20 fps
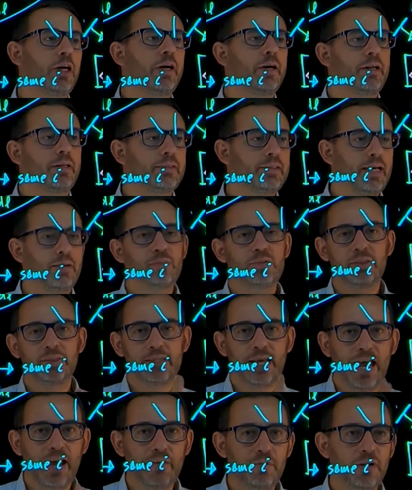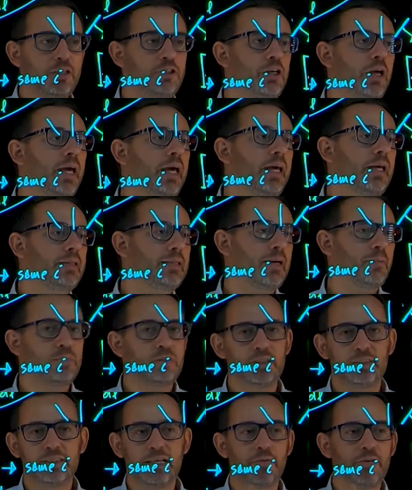current times this average A times
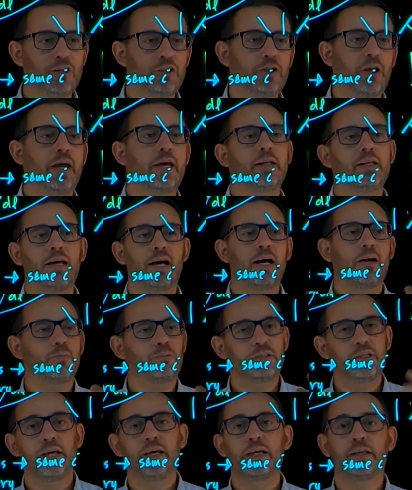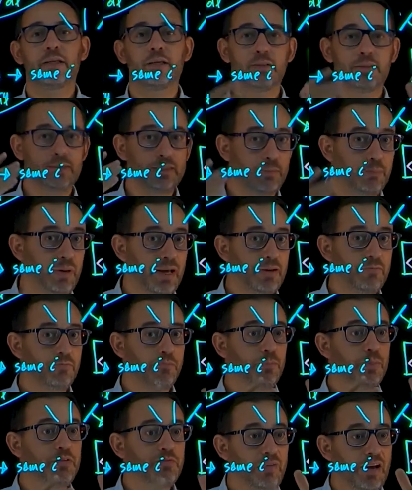this average N, I obtain the
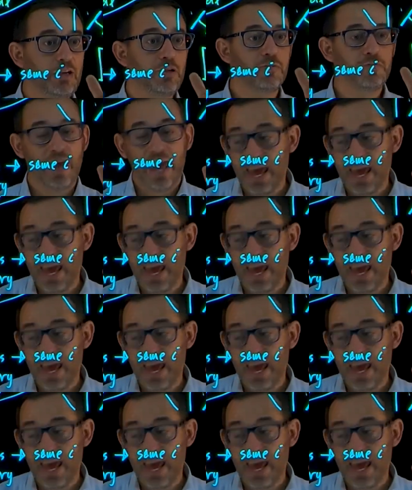mean value of